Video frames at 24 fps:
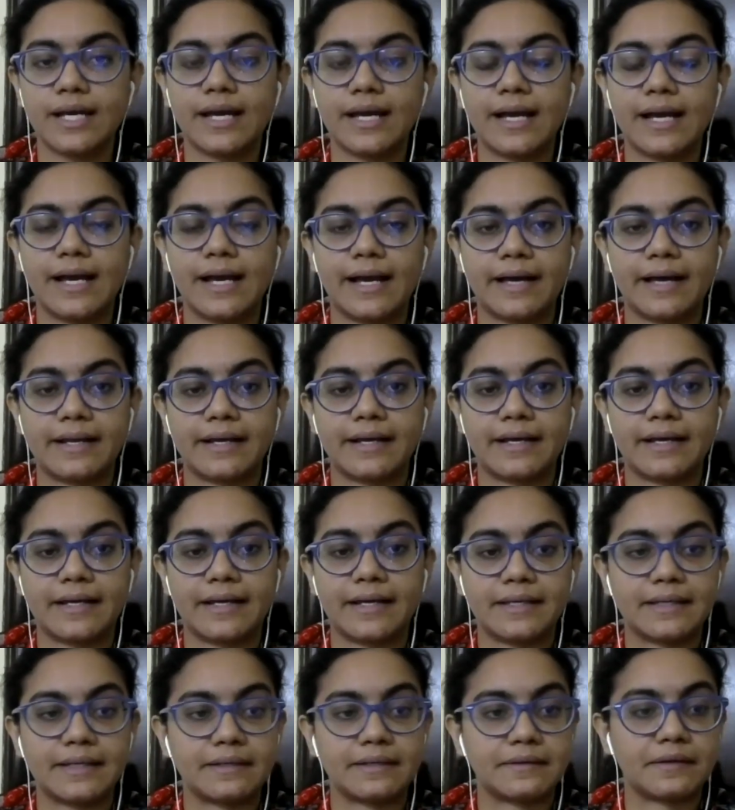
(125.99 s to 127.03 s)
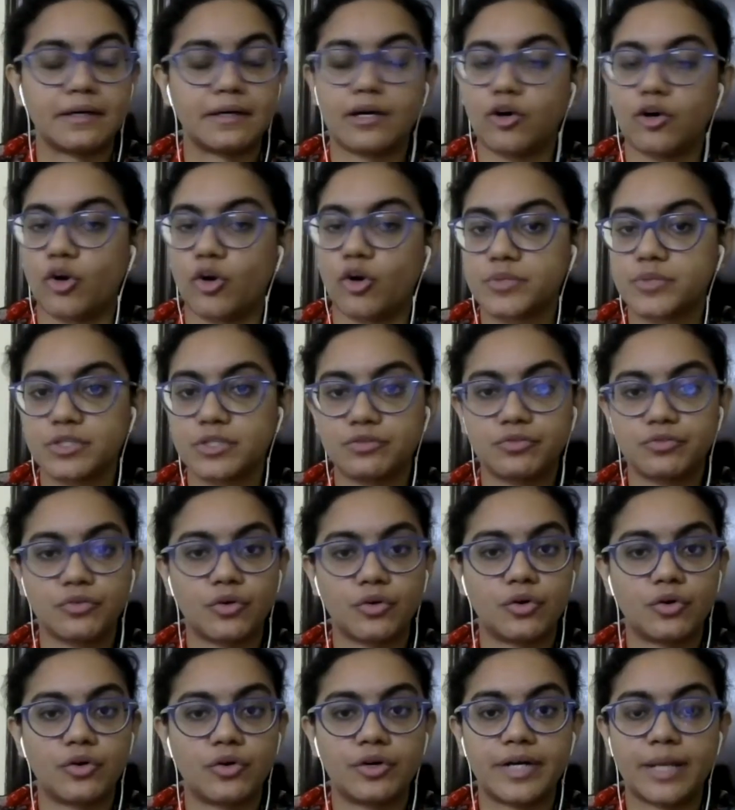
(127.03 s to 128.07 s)
And I opted
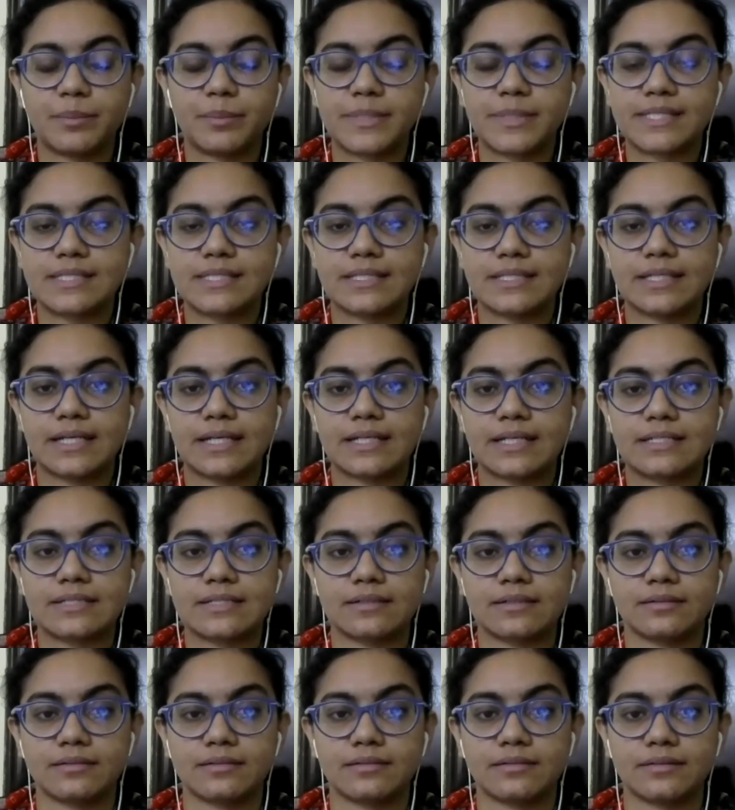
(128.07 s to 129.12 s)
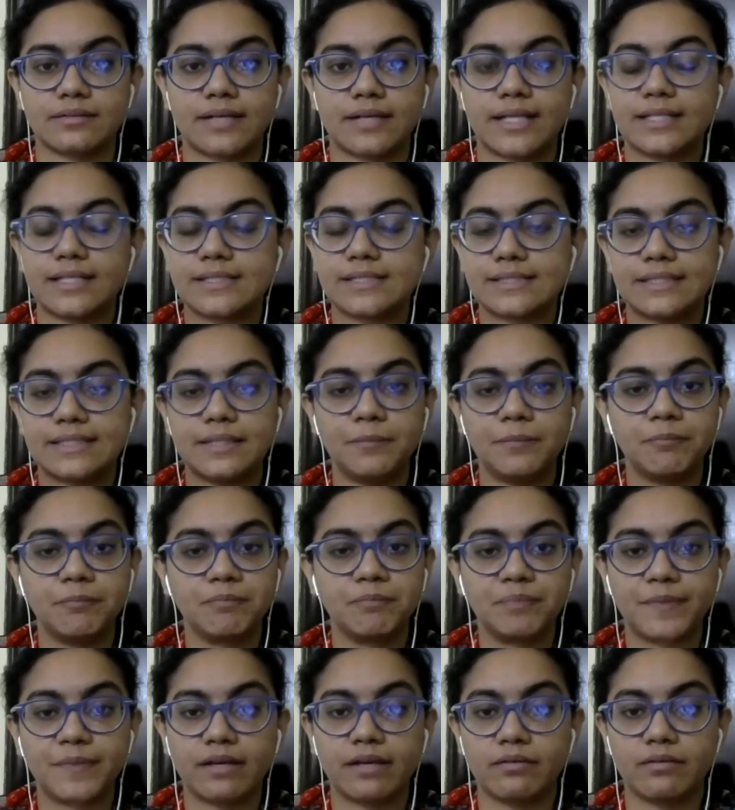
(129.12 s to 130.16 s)
for MSc at LSE,
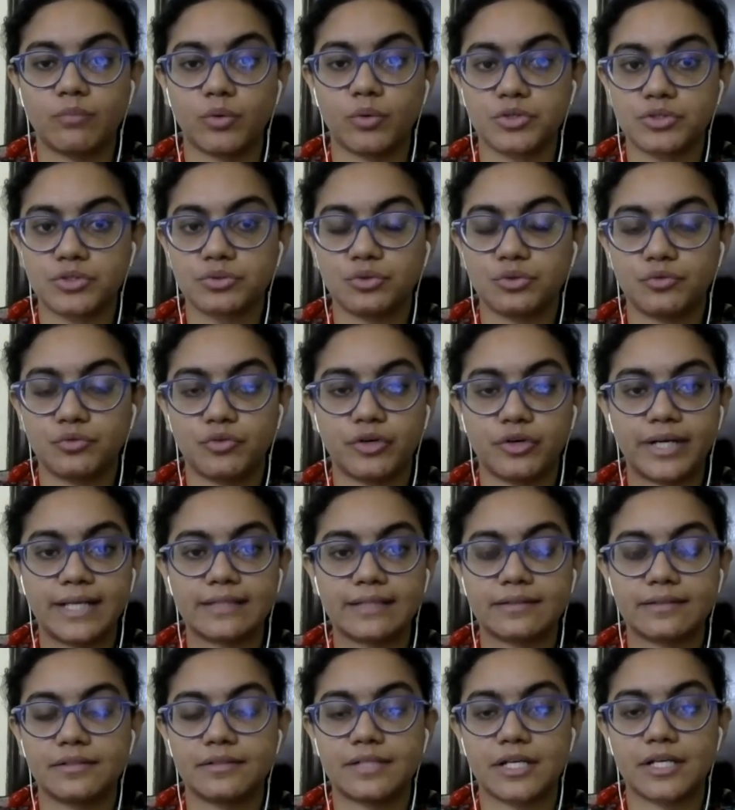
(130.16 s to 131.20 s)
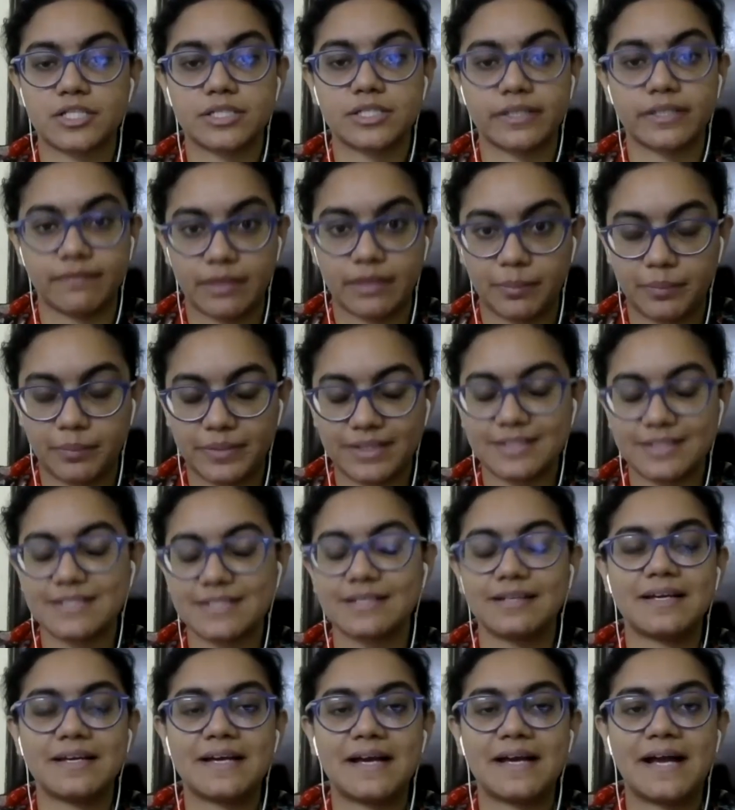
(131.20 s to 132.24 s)
wanted to go for health and international development, and
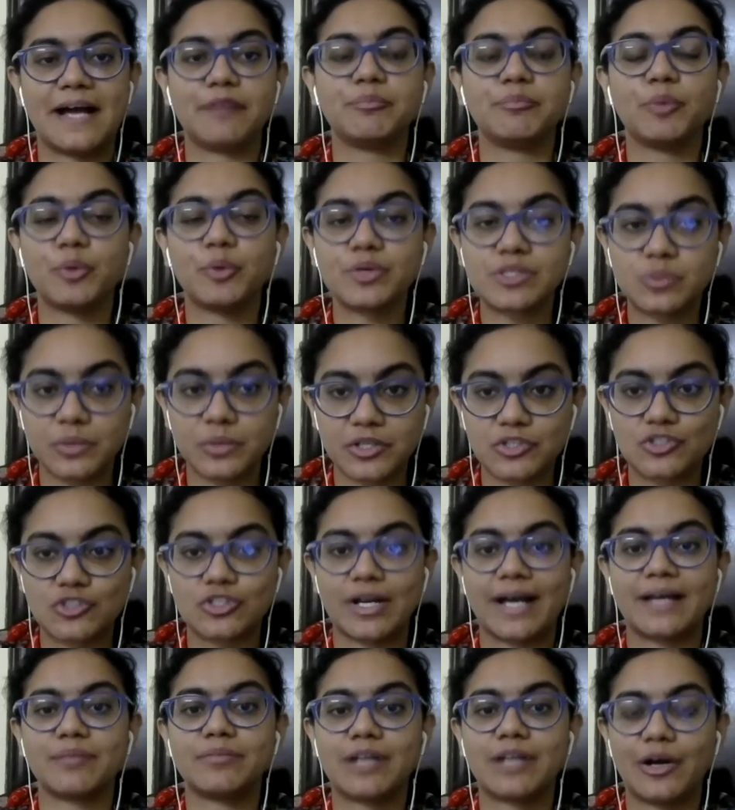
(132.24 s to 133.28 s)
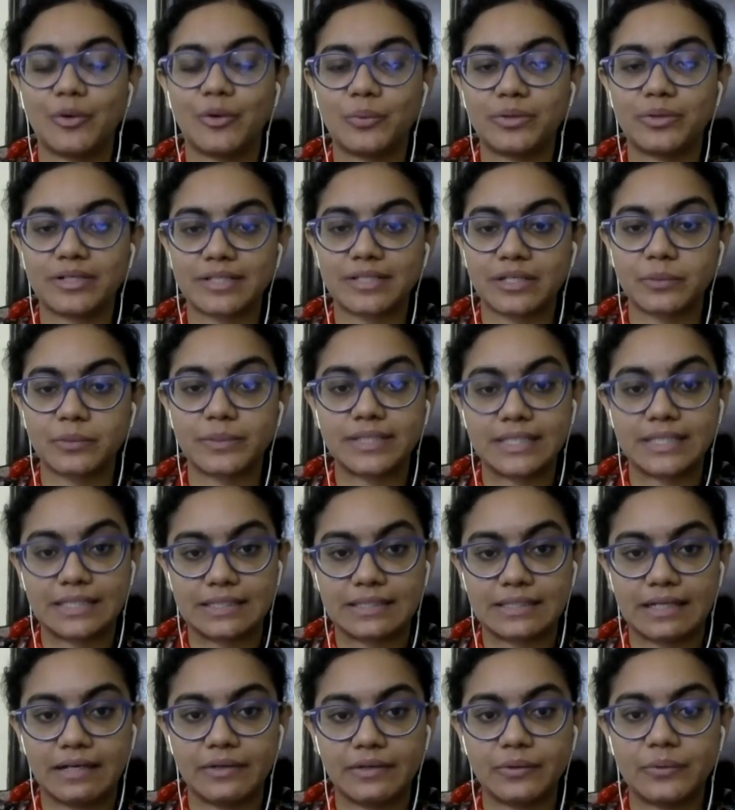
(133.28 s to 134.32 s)
post which I'm now working with NITI
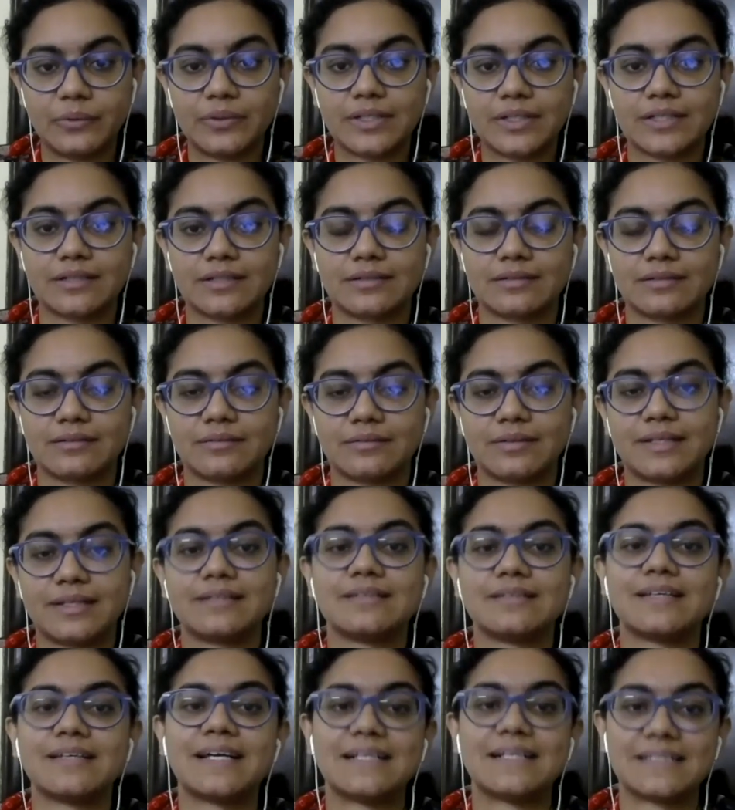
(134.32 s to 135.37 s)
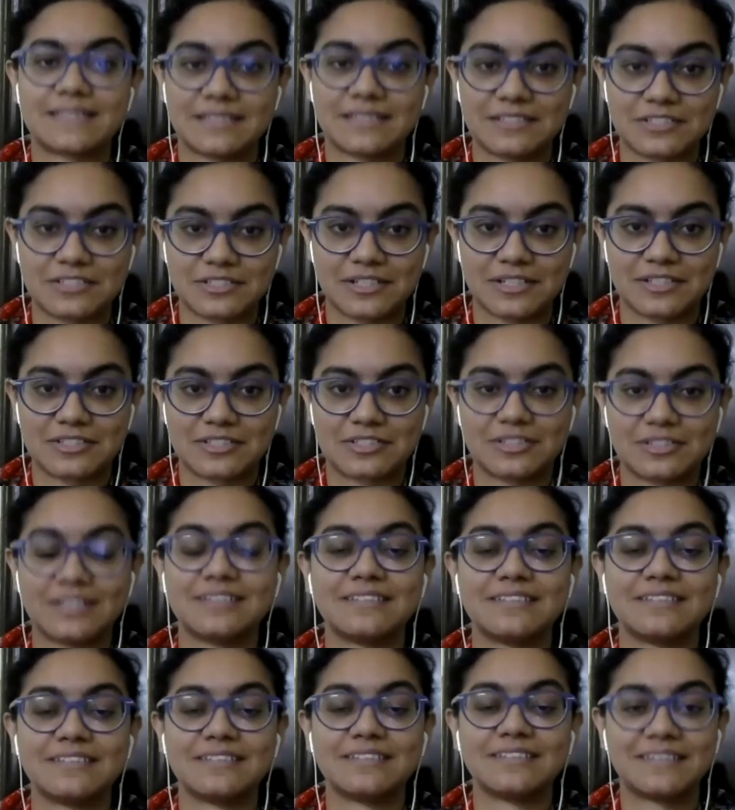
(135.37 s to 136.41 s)
Aayog in health and
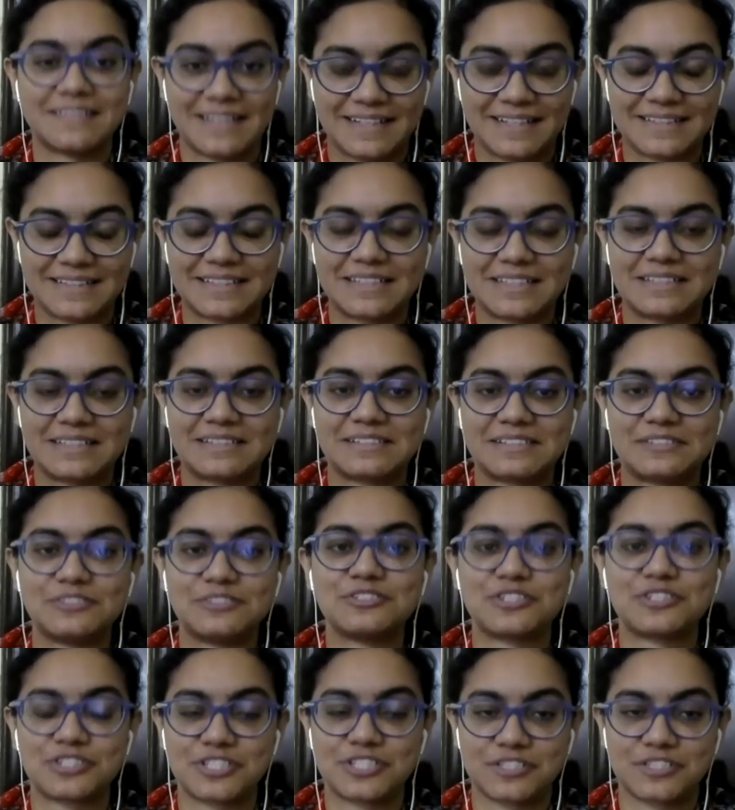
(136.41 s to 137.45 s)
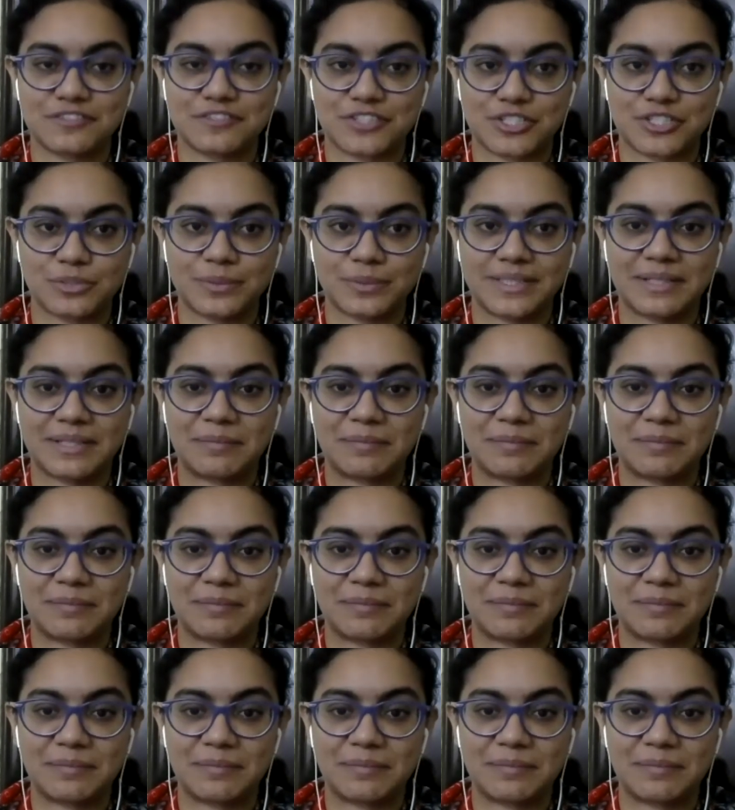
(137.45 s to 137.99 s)
in health and nutrition division with them.